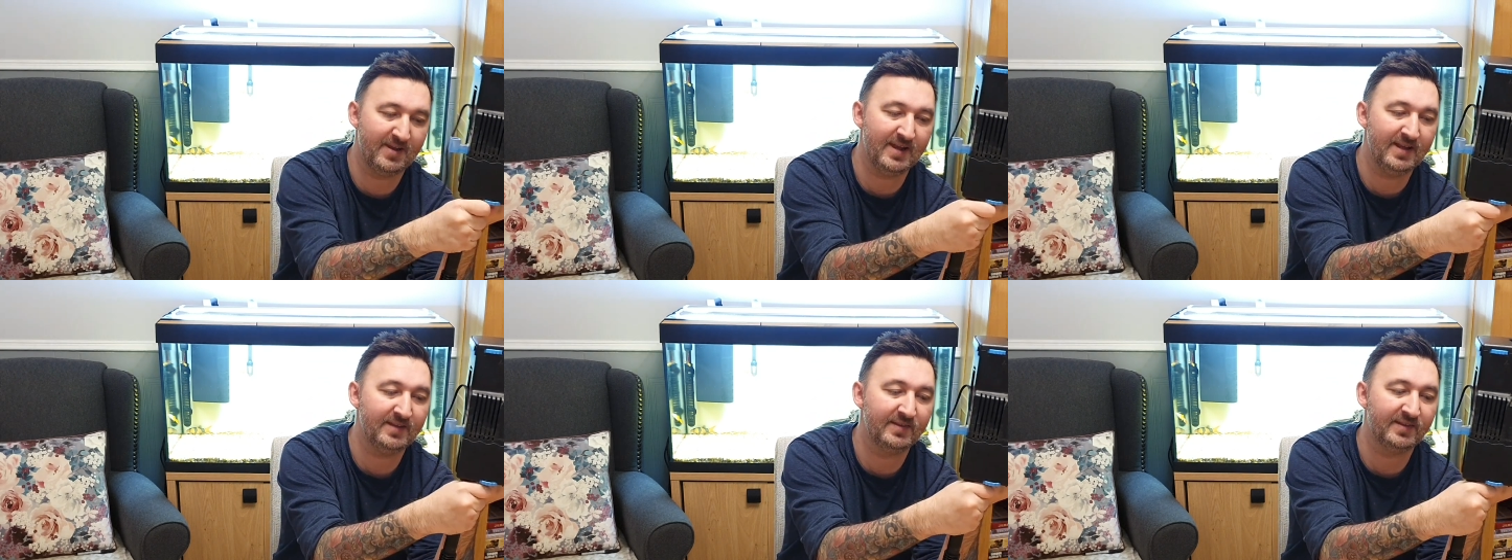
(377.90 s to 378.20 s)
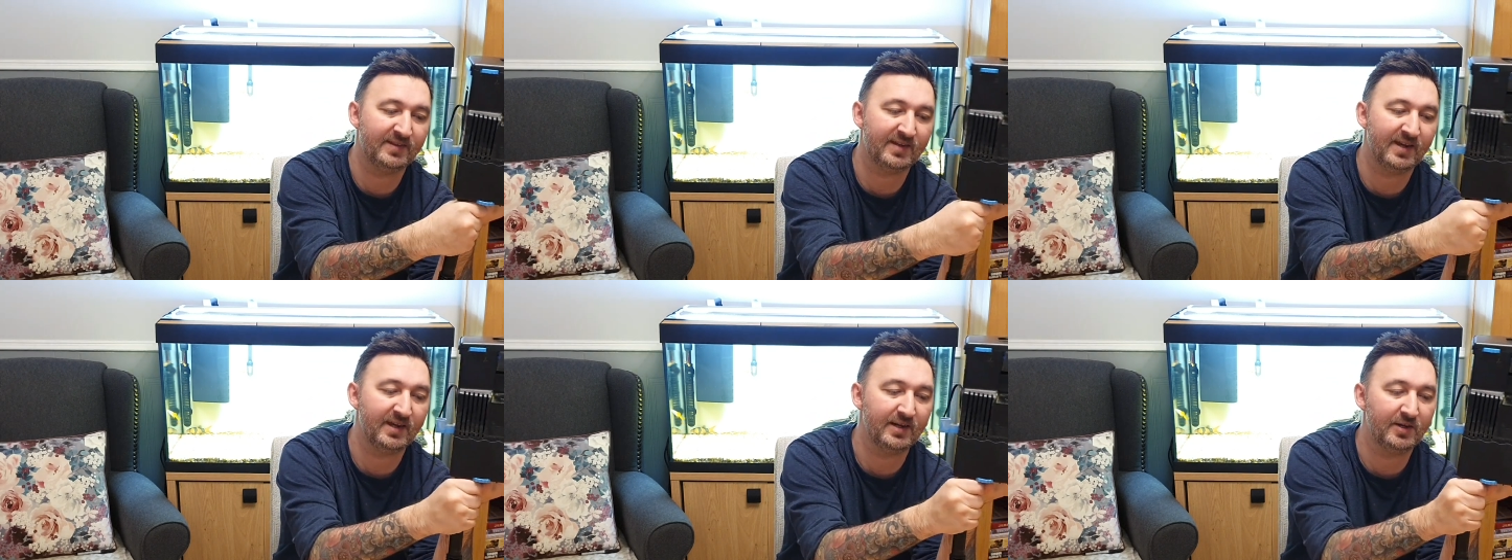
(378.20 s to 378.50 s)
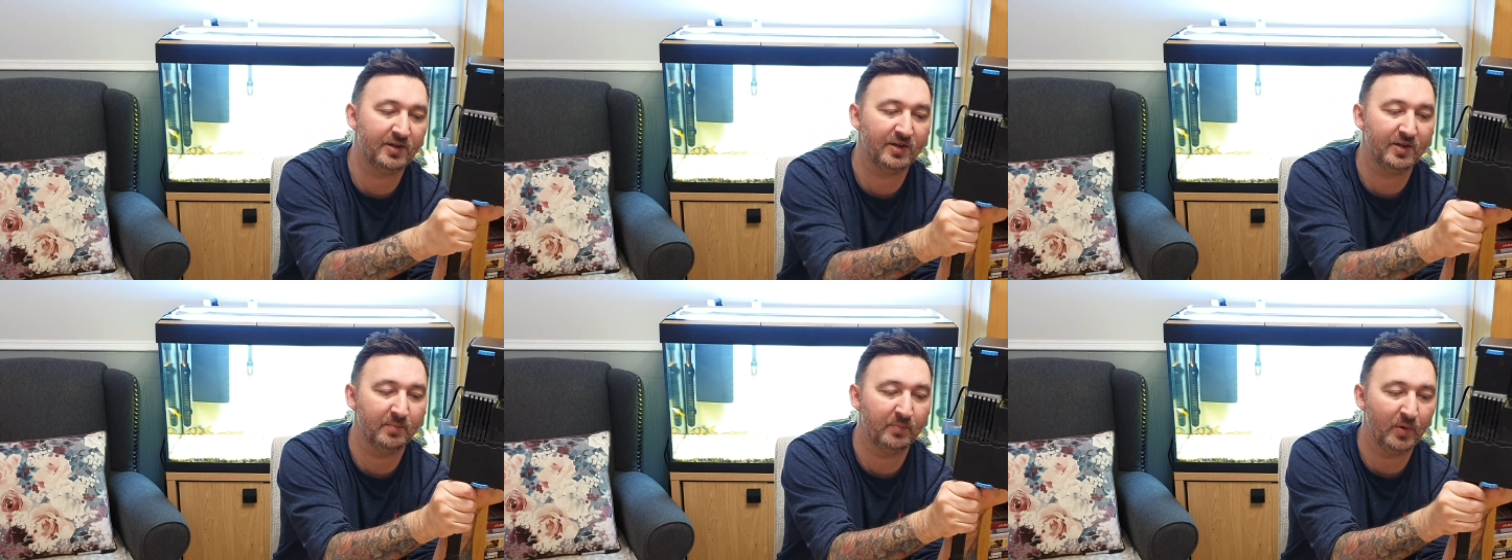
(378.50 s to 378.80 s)

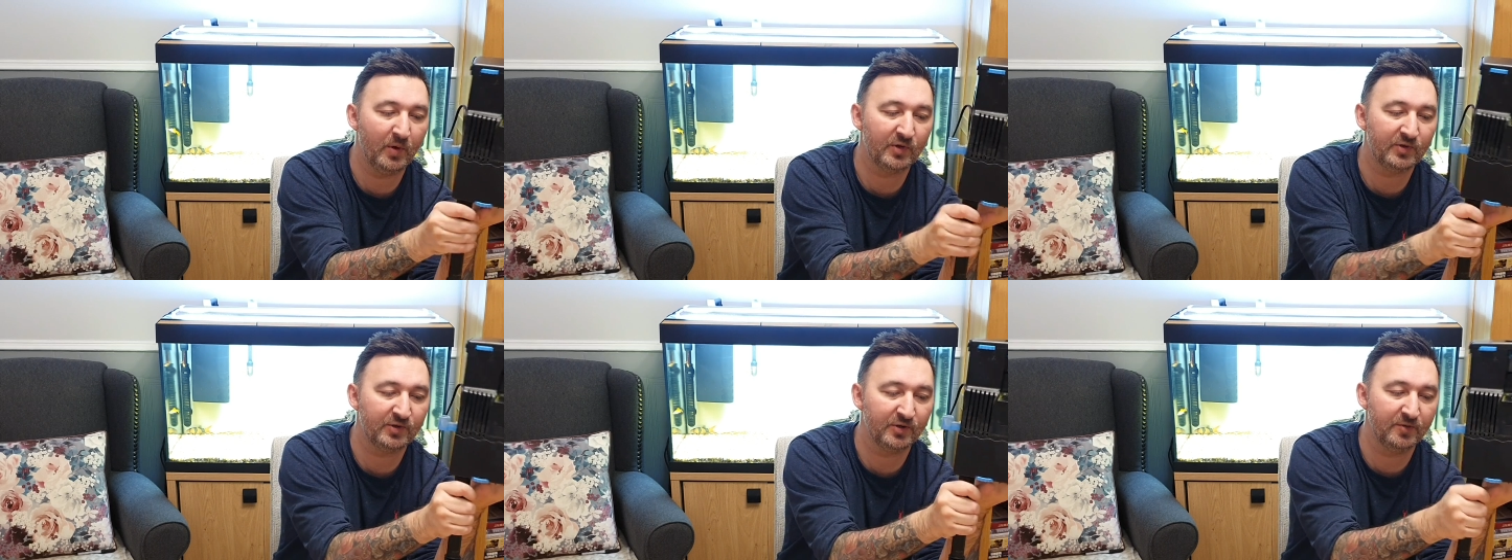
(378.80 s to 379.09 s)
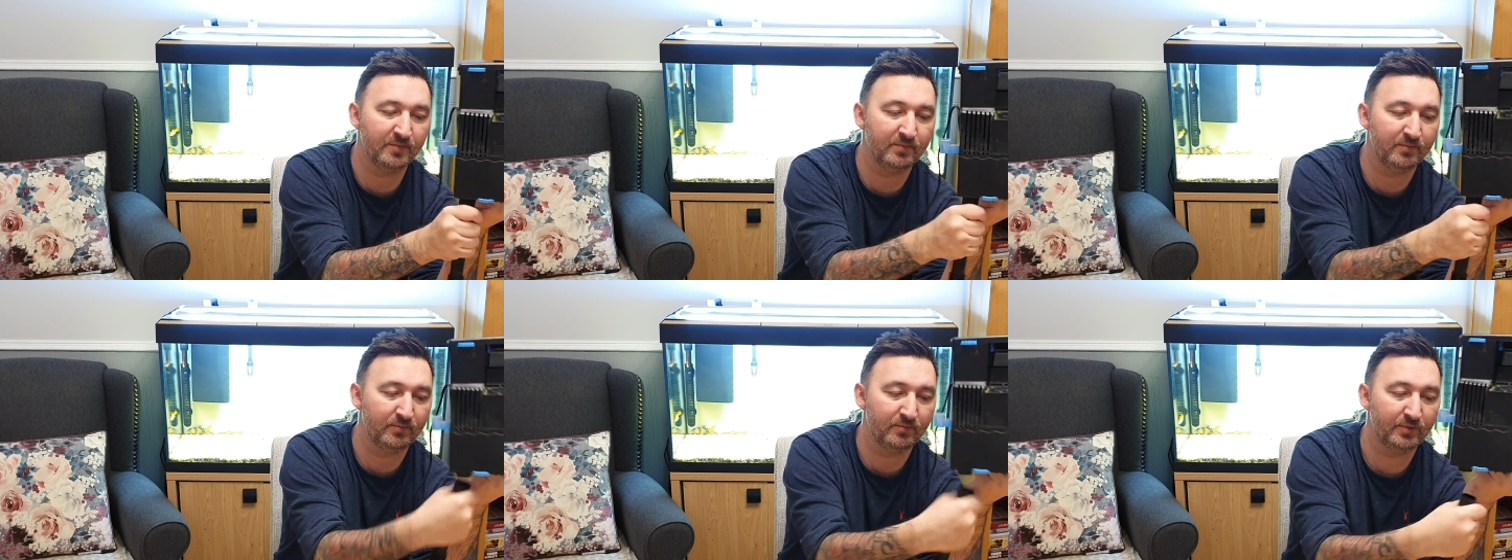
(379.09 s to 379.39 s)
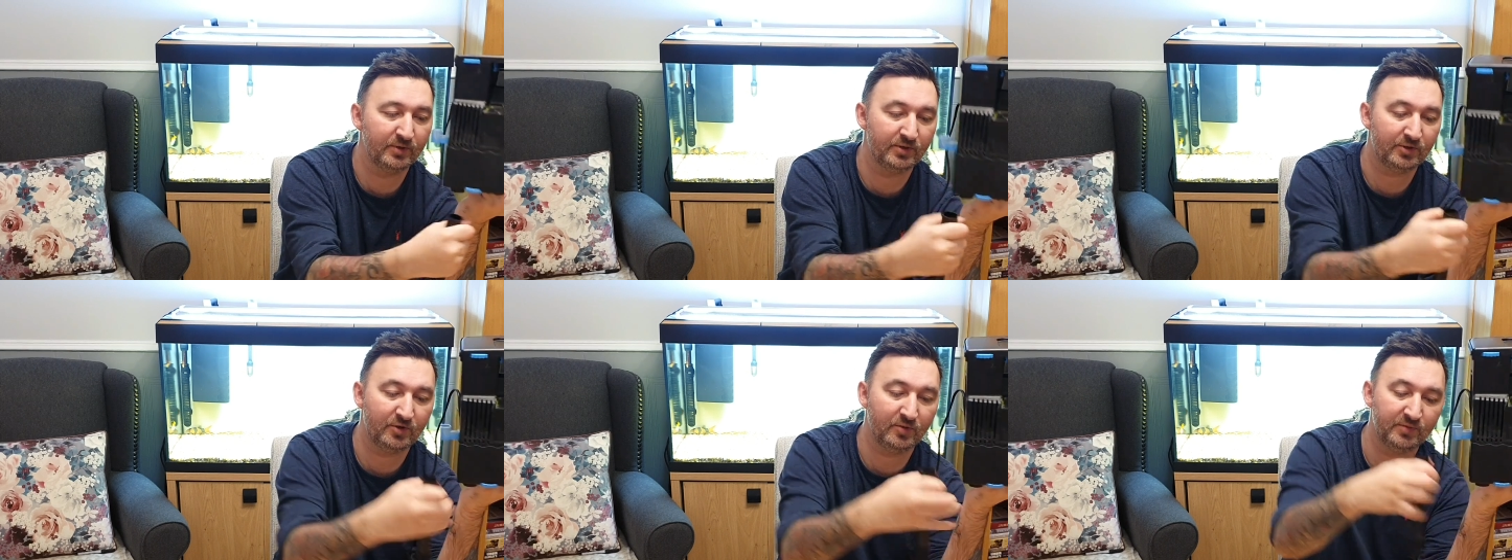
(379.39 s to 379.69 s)
intake at the bottom,
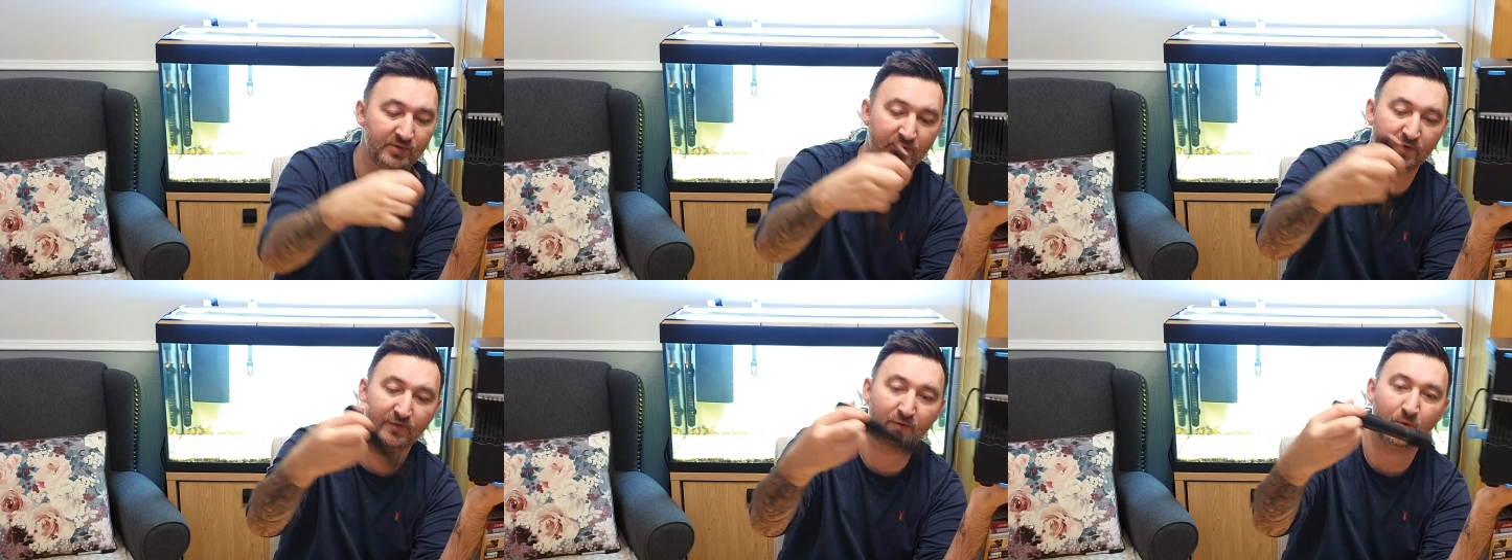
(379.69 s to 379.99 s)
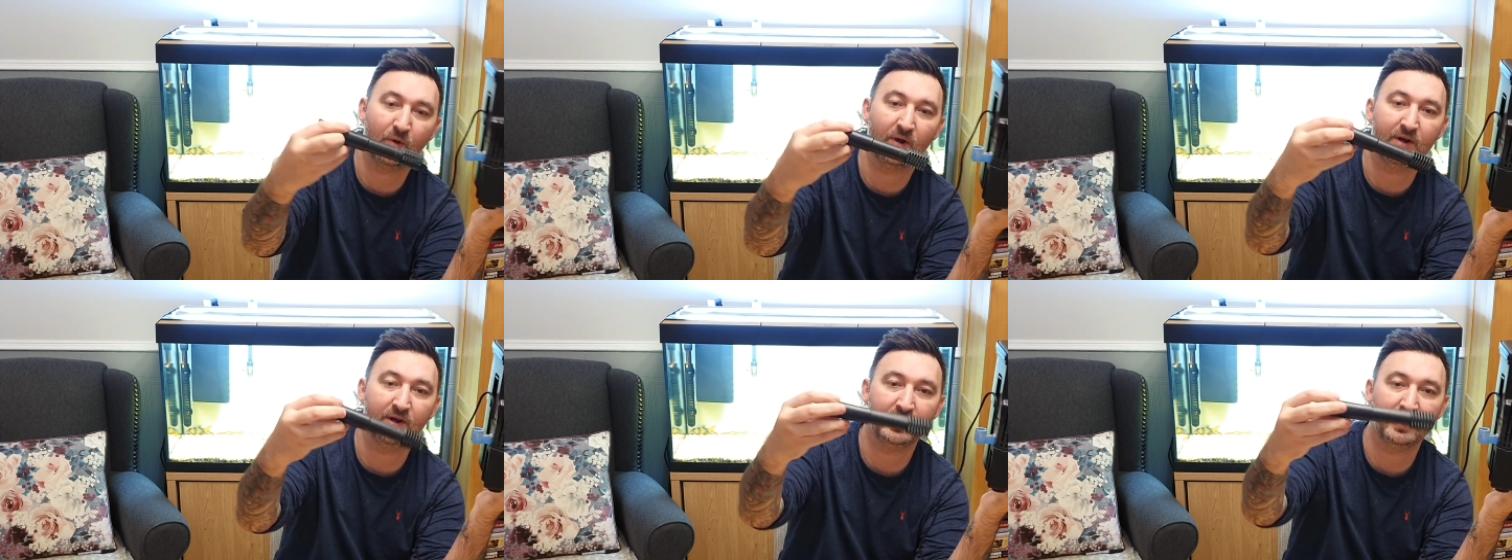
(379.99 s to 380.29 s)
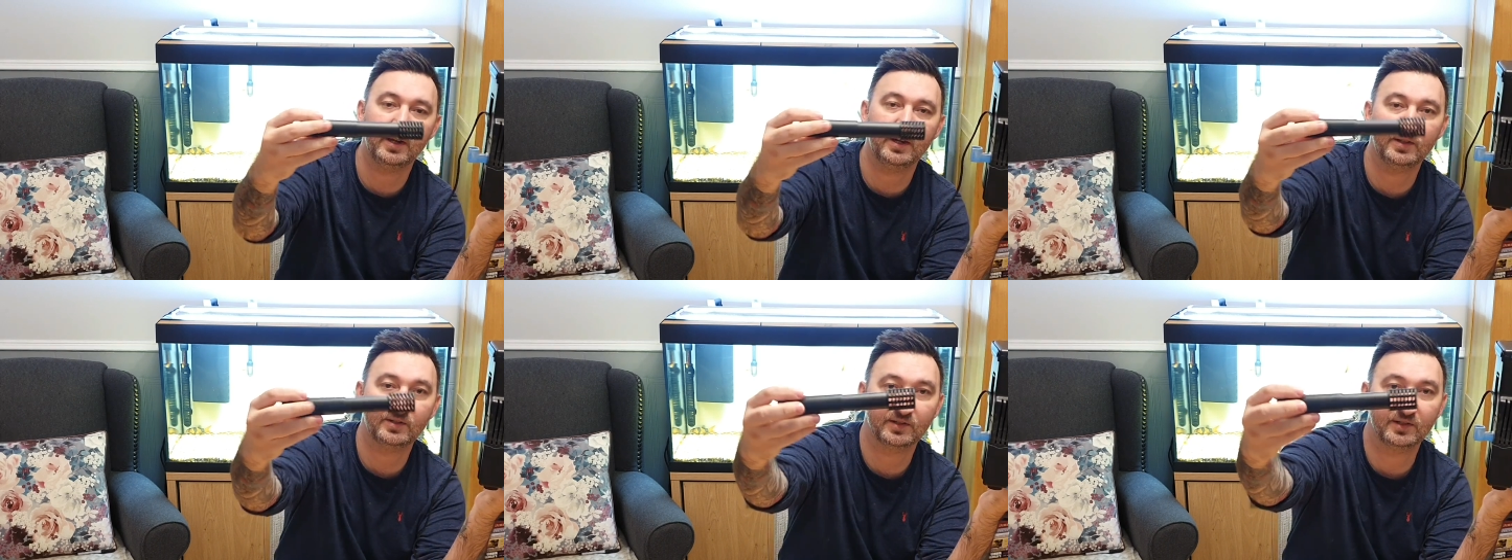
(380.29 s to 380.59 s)
which comes off quite
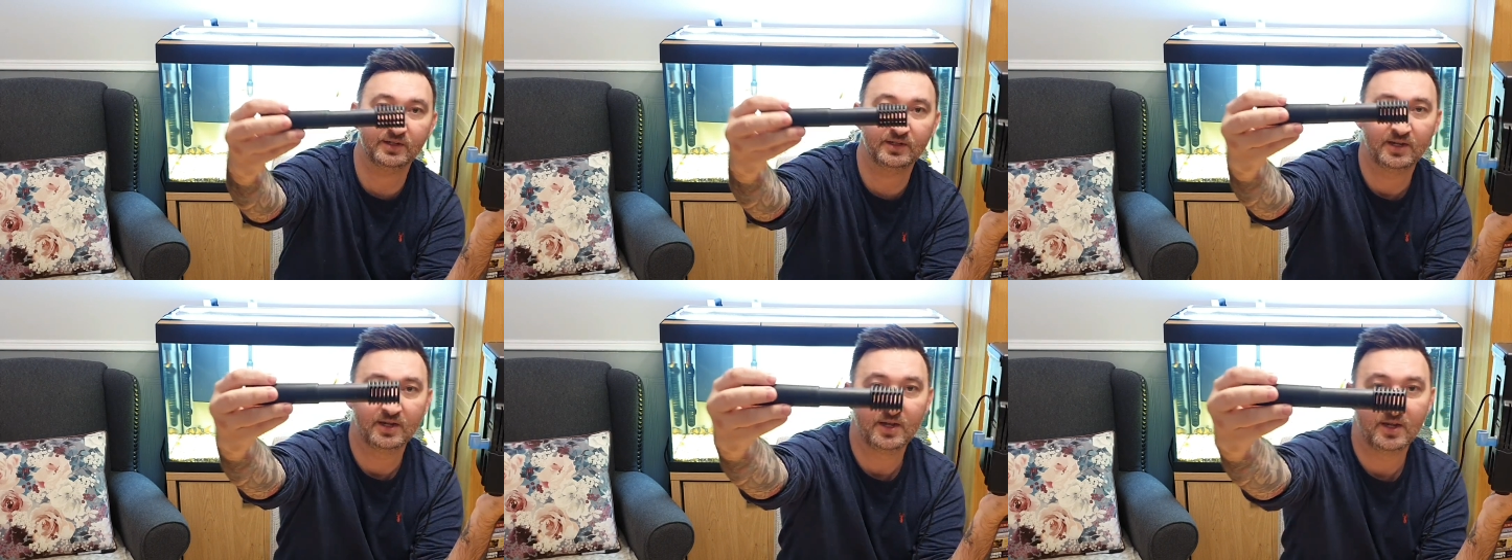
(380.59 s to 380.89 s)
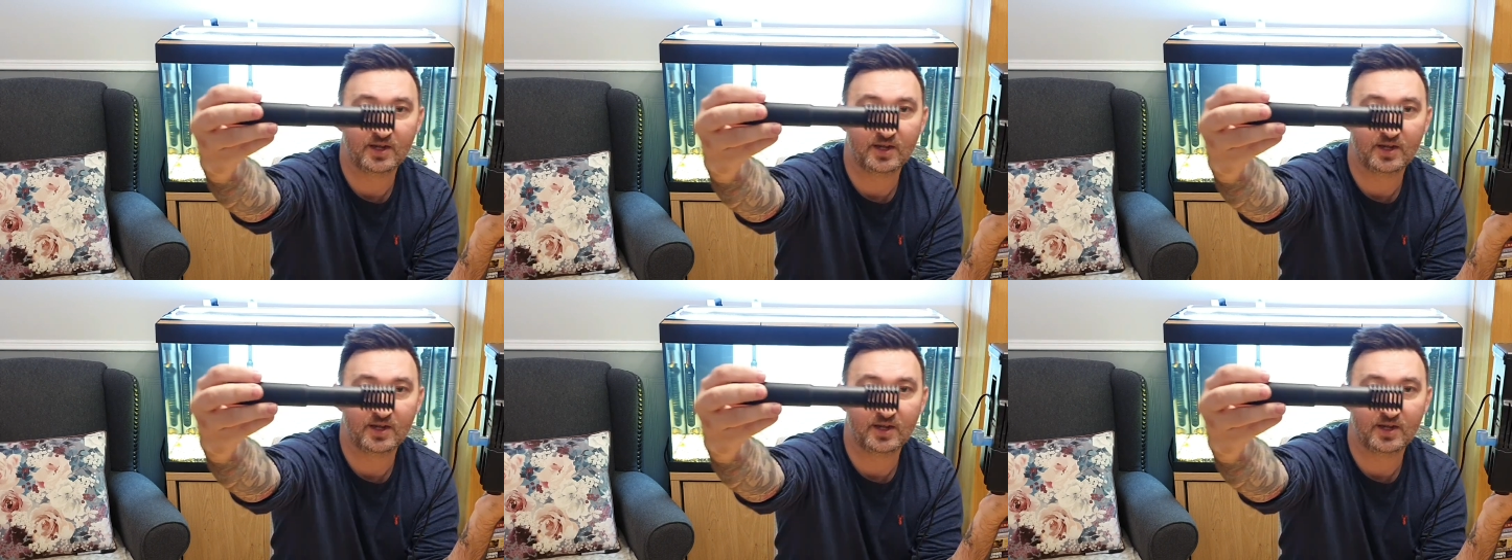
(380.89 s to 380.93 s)
easily,